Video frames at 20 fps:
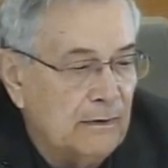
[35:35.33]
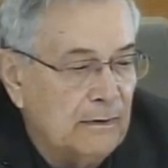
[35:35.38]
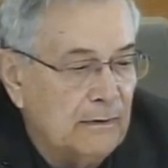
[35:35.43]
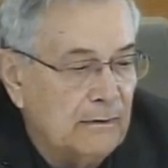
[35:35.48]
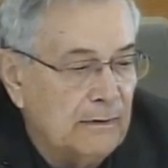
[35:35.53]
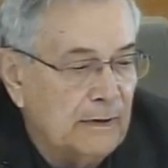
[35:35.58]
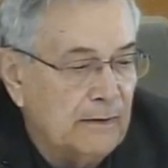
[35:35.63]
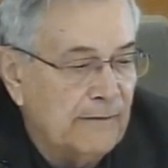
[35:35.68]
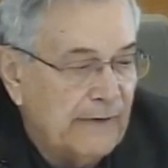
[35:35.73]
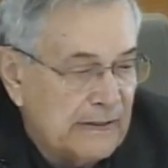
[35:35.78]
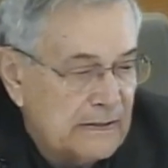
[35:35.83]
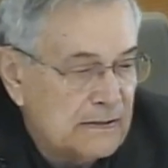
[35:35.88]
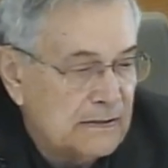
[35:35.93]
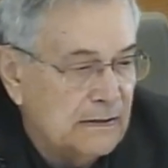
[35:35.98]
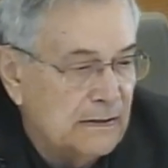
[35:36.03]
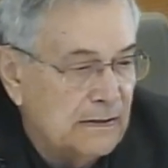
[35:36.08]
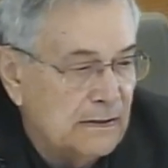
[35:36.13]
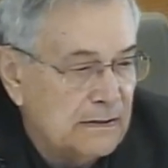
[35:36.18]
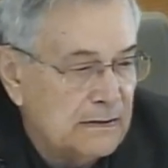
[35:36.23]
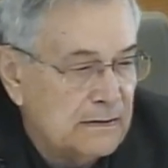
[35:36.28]
invest
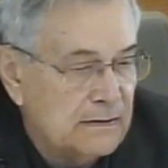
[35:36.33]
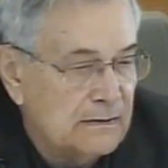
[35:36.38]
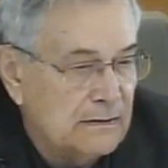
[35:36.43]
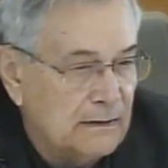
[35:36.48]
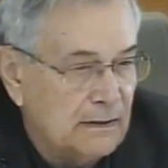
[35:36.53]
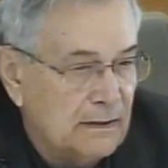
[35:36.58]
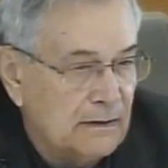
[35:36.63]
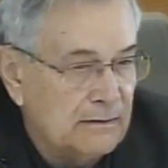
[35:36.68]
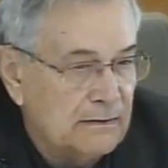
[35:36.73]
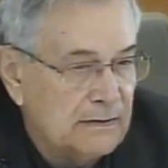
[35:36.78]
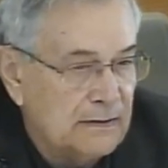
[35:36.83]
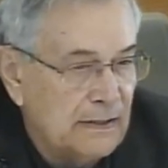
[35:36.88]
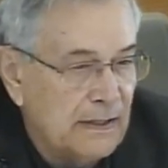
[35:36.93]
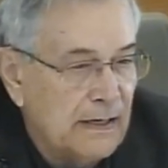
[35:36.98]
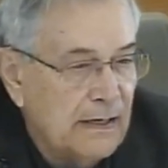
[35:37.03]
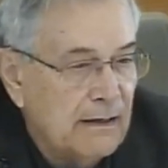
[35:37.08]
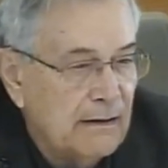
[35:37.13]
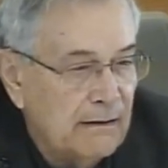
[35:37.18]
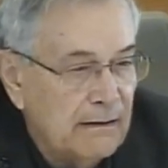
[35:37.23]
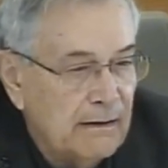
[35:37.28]
in this
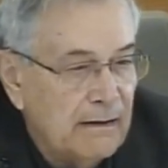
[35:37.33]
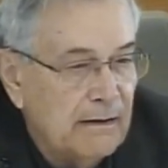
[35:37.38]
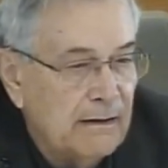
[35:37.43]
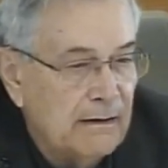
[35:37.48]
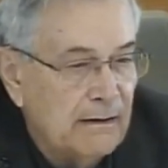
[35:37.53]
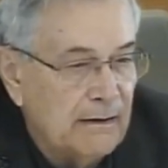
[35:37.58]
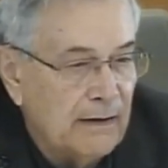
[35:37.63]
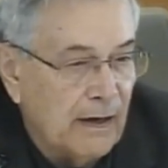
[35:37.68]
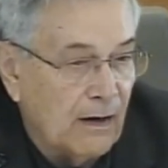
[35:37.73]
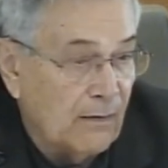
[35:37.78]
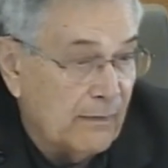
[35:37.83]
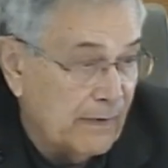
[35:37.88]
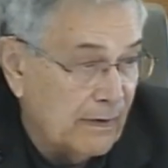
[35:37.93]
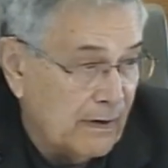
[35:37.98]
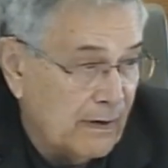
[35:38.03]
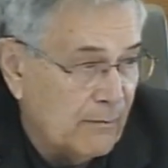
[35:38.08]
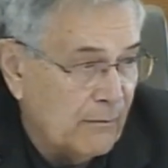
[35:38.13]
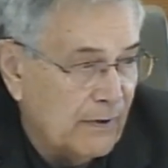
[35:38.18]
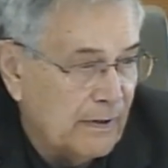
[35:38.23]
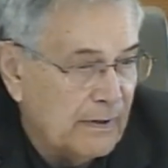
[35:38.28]
city now that
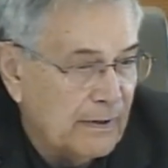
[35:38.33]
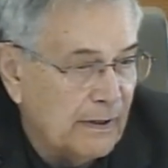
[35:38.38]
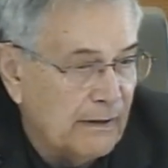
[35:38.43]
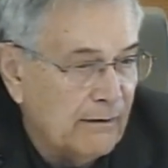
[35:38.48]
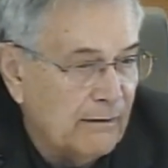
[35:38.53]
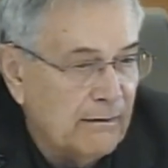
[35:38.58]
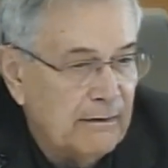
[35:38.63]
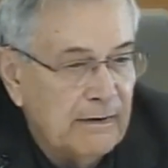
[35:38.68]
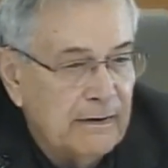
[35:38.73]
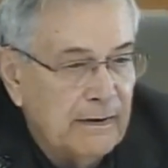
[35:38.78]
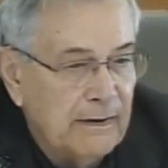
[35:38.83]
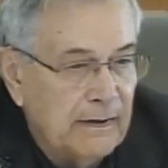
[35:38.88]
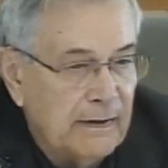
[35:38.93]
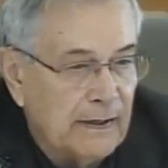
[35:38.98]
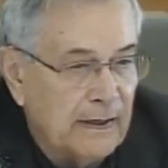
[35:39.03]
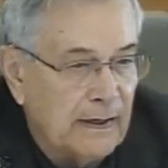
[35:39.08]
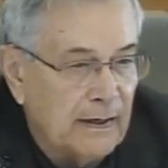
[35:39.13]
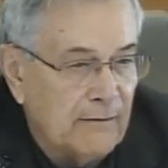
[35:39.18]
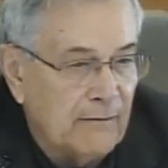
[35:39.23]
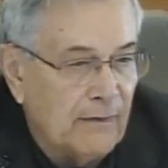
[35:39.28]
I'm retired,
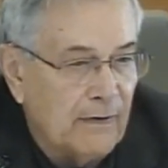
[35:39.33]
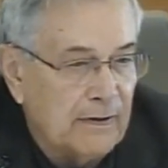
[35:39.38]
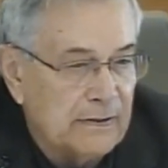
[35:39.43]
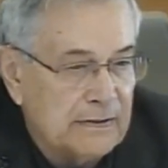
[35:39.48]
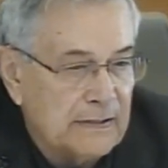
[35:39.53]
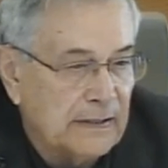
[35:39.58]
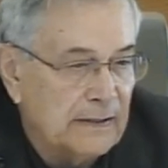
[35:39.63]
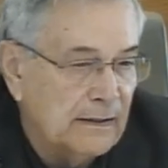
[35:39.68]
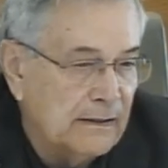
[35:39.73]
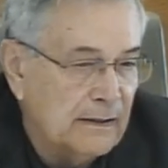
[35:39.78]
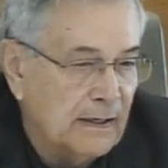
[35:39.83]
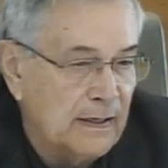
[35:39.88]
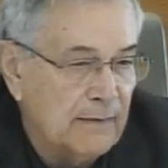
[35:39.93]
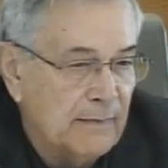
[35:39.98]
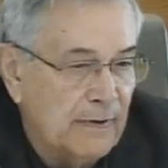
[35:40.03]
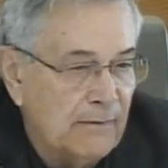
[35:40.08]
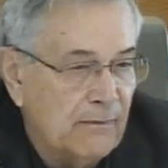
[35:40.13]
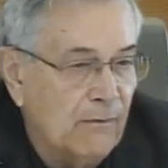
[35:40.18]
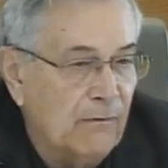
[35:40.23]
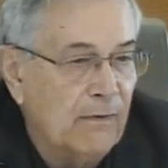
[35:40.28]
and I've always had the time
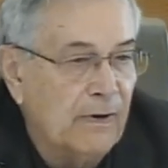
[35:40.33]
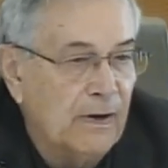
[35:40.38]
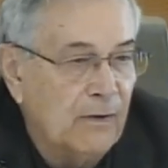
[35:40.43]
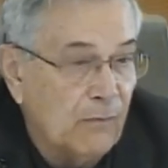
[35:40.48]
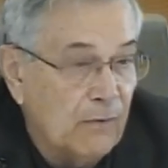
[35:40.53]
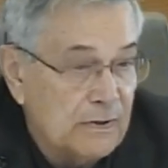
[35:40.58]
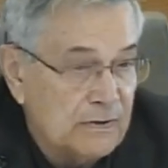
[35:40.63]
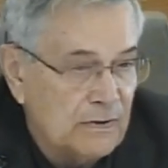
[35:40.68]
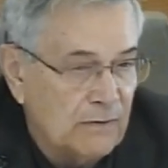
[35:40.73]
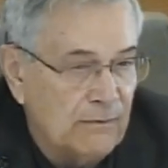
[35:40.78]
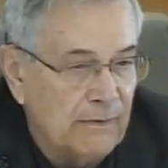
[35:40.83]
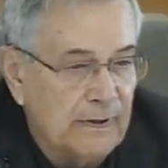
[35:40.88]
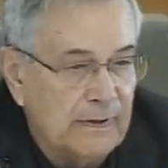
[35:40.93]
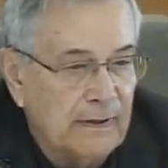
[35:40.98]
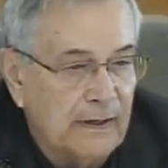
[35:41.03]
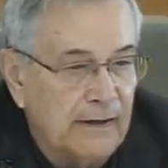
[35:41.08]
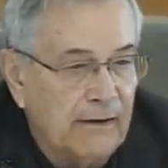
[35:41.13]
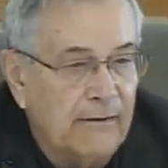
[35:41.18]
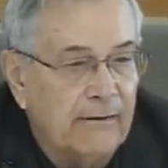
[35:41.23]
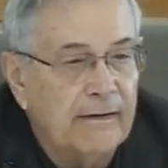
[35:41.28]
even when I wasn't
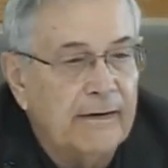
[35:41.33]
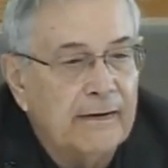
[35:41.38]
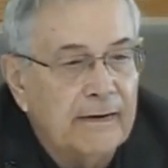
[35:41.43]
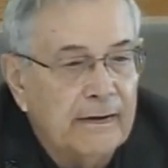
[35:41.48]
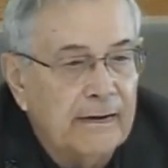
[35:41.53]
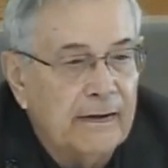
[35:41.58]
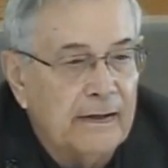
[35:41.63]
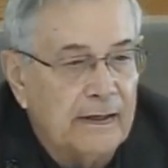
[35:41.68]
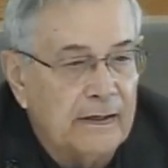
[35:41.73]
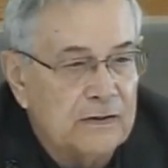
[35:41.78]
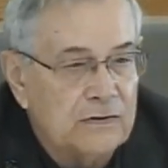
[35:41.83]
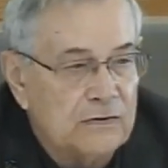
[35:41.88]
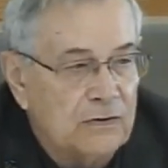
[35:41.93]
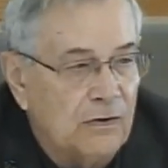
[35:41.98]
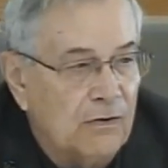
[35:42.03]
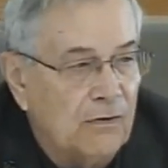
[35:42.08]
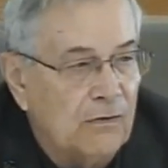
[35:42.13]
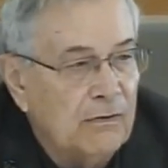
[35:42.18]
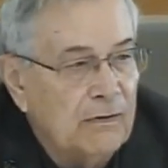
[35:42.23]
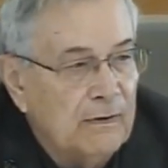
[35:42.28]
retired. And
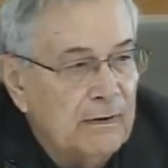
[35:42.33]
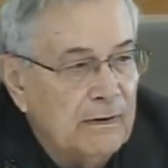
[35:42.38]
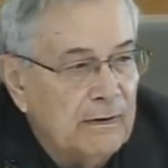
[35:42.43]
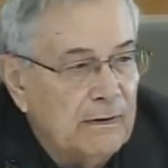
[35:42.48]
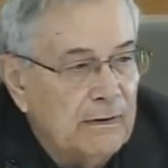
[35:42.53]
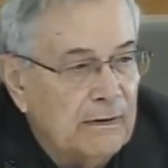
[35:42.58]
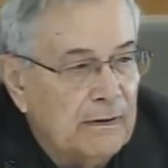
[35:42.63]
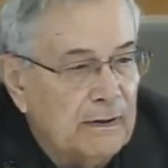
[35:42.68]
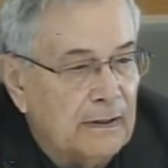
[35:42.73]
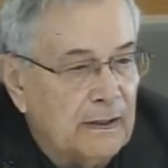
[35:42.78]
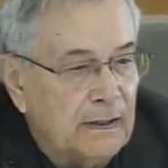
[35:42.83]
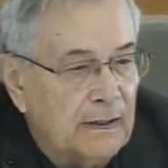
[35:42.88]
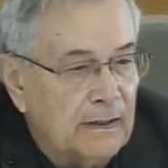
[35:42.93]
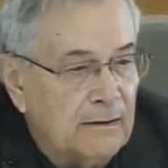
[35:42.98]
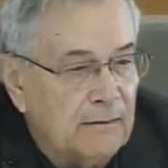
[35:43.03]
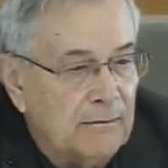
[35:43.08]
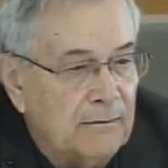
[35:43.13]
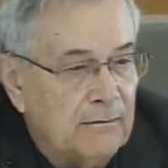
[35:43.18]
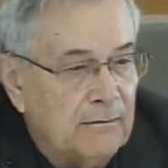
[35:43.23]
so I